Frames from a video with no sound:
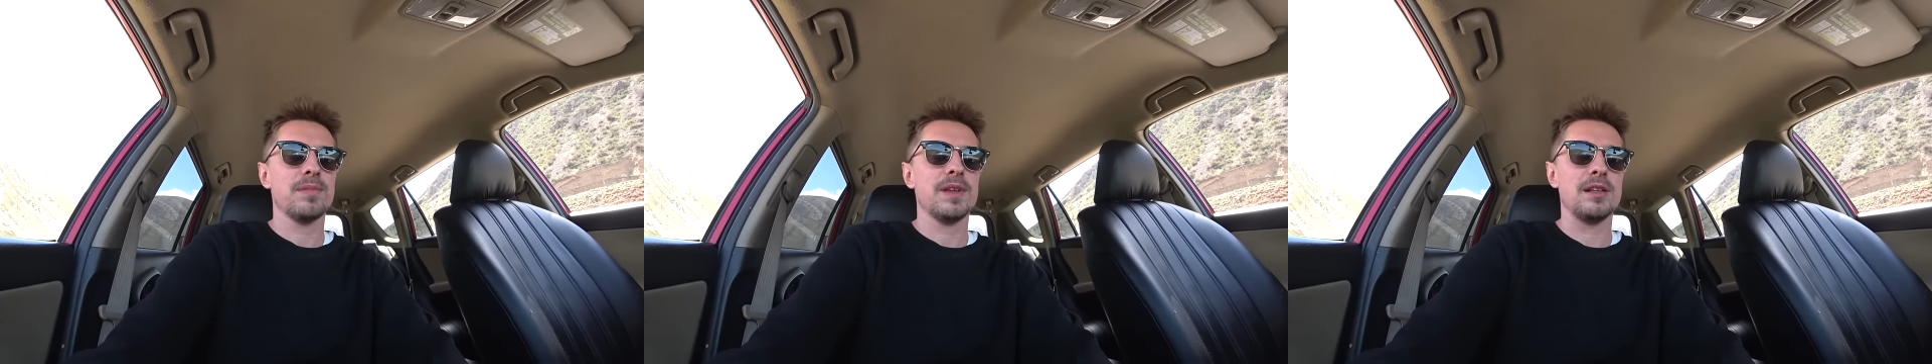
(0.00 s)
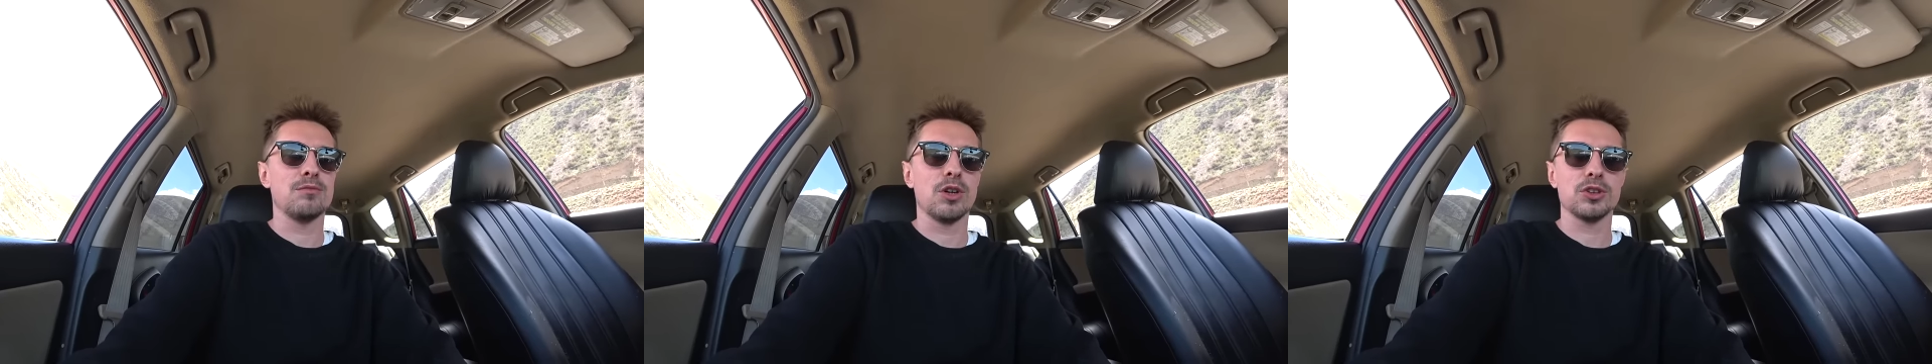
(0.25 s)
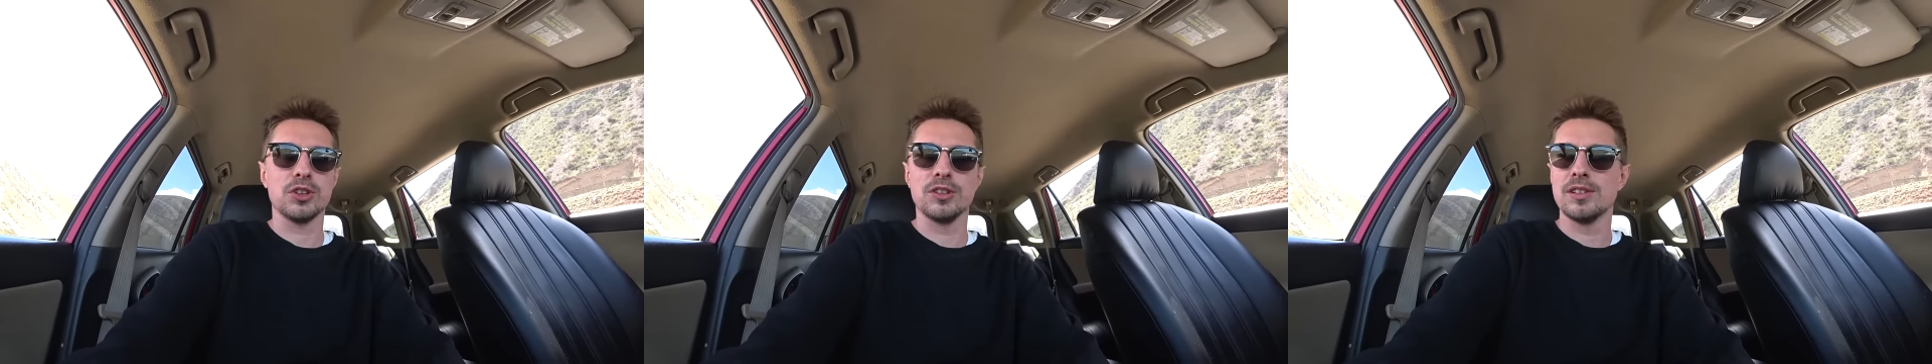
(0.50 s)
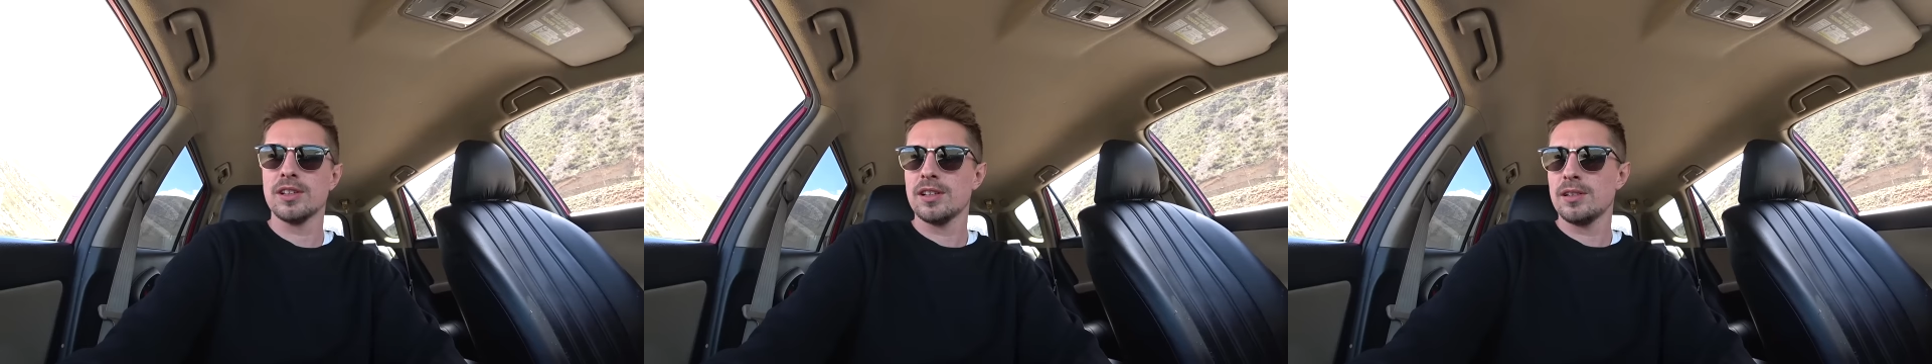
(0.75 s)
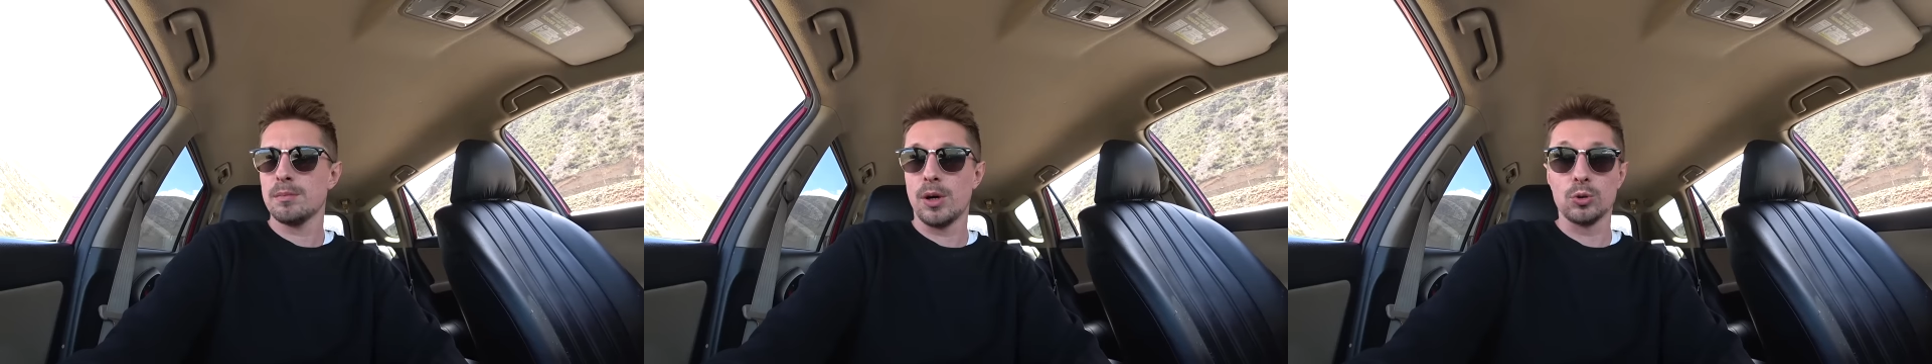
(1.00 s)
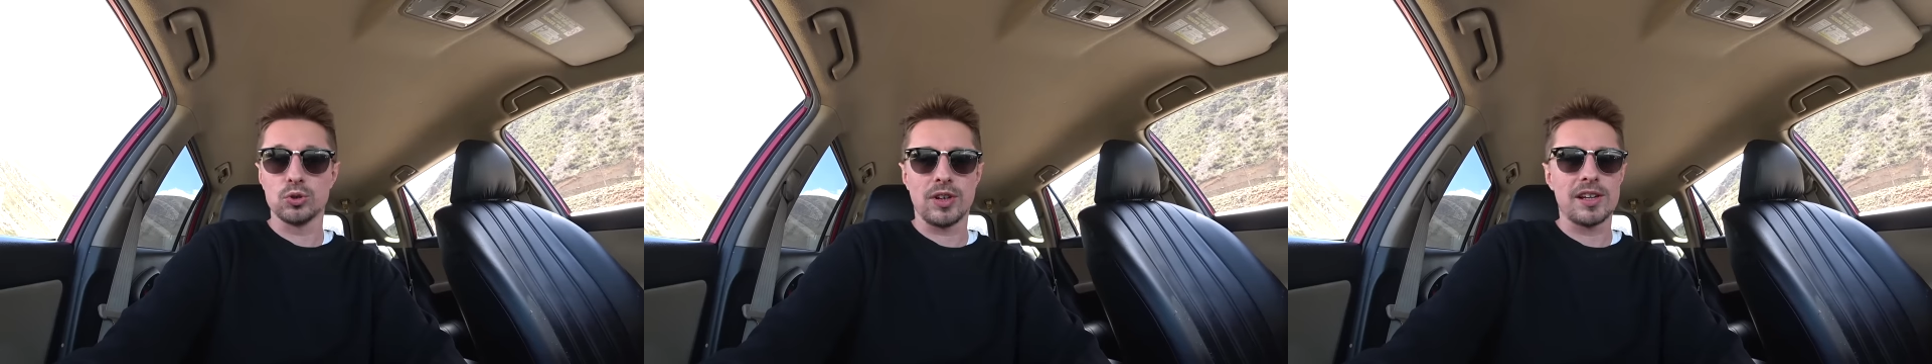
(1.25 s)
in Russian.
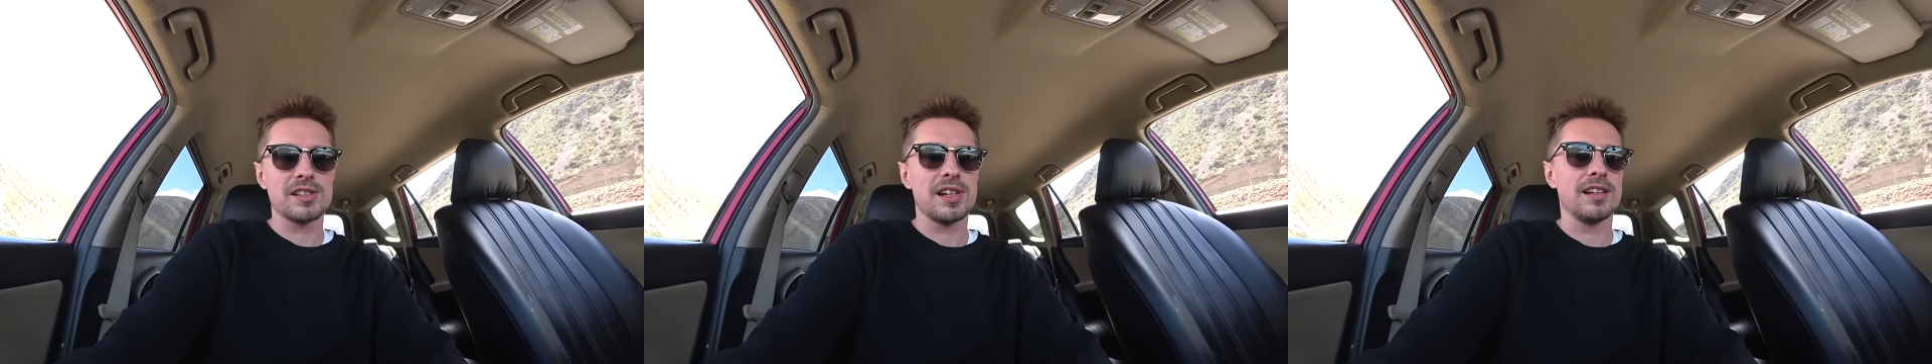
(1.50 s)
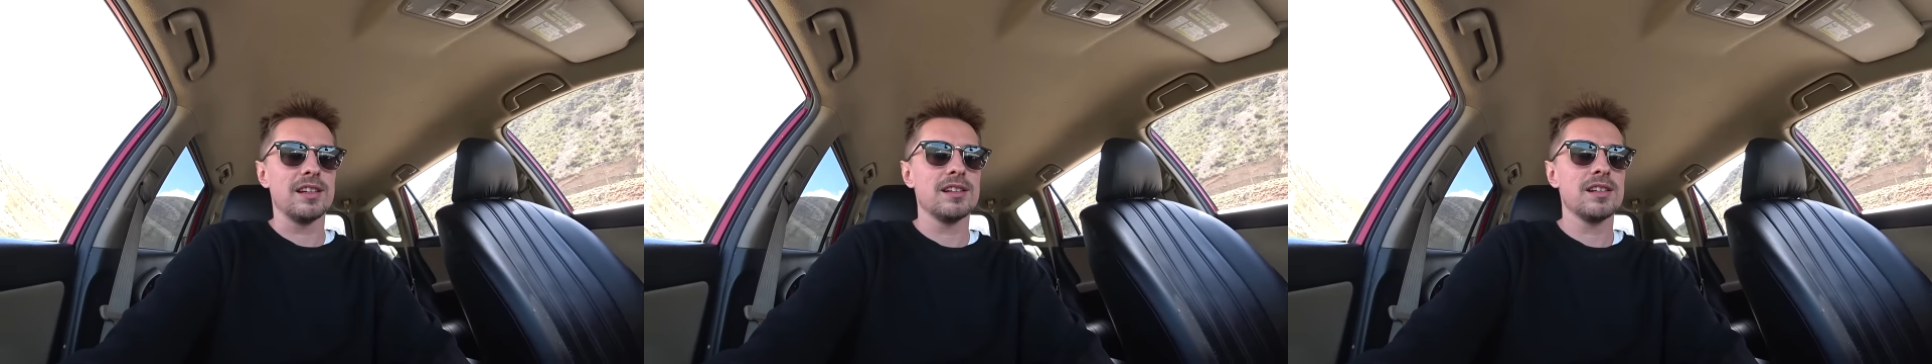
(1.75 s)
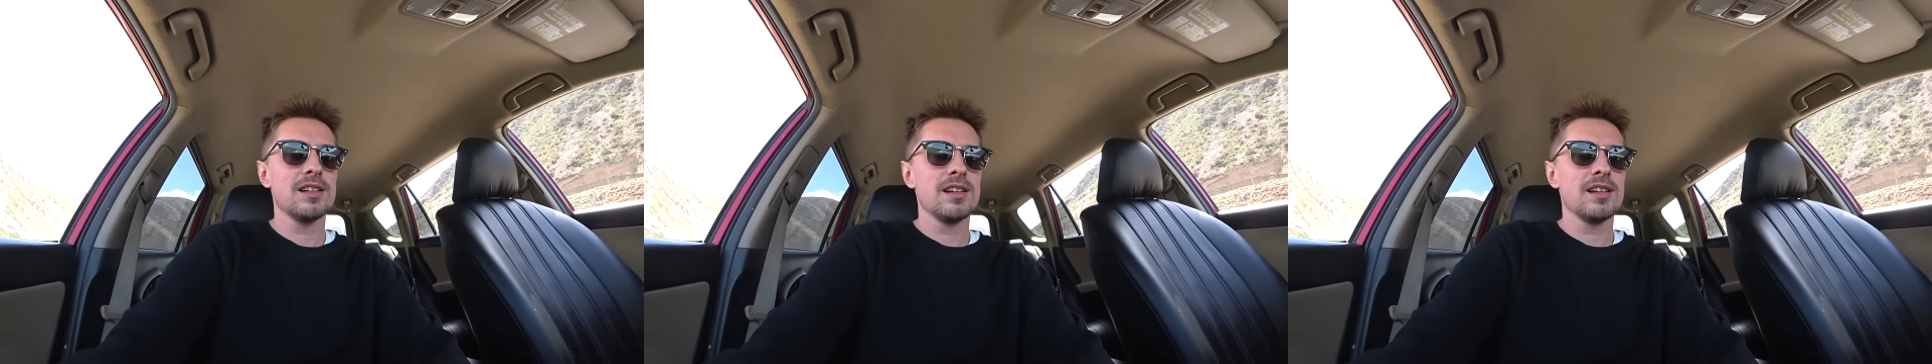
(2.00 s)
Bold translated.